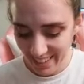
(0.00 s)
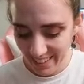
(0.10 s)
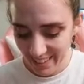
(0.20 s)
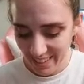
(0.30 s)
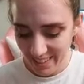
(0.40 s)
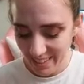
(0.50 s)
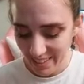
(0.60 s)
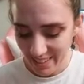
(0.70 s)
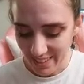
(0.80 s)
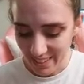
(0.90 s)
Just
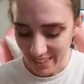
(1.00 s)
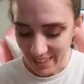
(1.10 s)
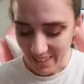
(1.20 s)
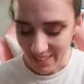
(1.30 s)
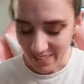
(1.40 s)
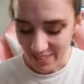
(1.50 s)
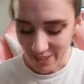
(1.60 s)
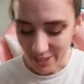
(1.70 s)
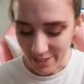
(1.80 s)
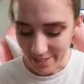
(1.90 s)
because, like, they're
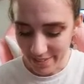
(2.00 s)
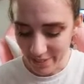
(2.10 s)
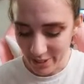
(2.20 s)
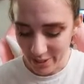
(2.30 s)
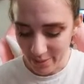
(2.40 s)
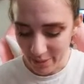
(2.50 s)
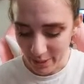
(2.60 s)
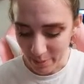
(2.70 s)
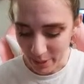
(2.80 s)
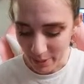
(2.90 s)
weird, so I'm not gonna bother